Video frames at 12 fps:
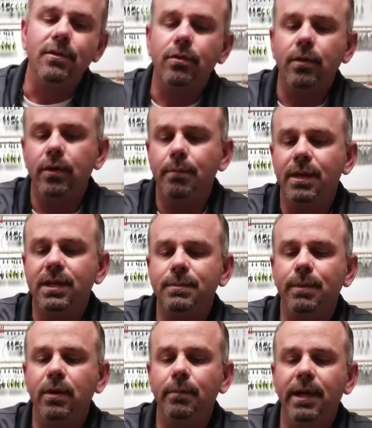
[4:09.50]
throw the big
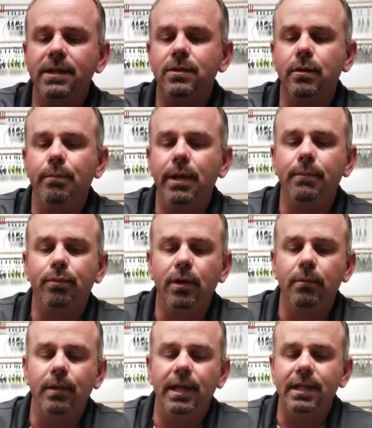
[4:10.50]
spinnerbaits or the big
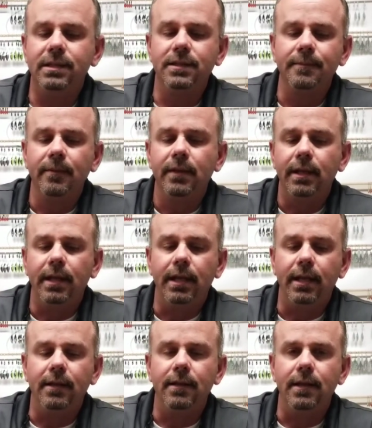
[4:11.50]
pro blades
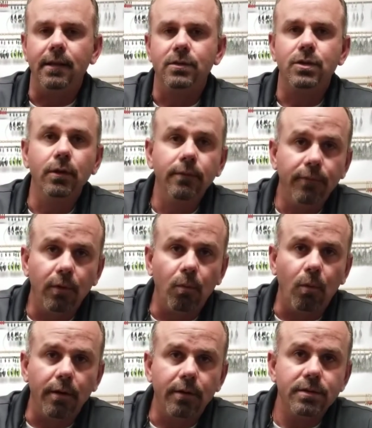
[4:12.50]
in the 2 foot
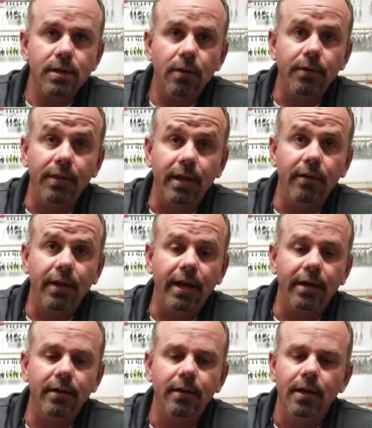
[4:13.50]
water zone and they're
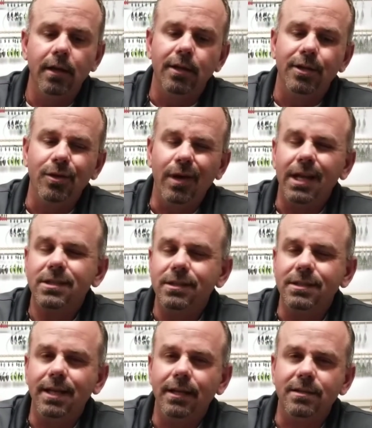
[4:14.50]
there, you
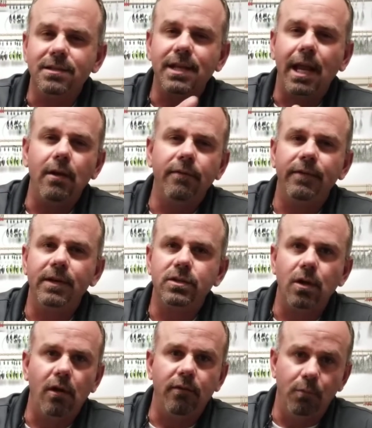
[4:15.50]
actually tend to scare fish
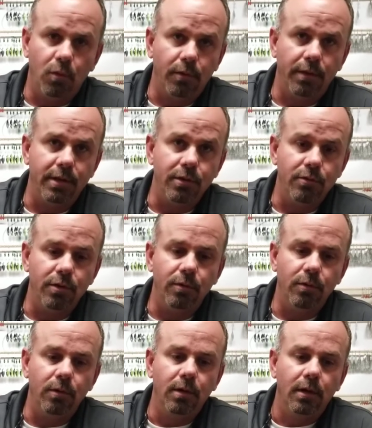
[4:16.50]
off more than you
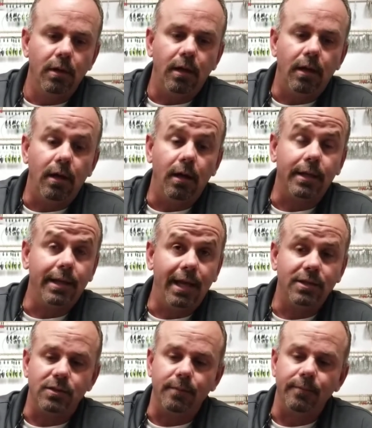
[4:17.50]
do
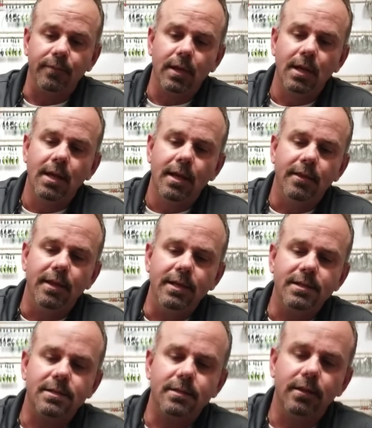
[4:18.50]
catch them. This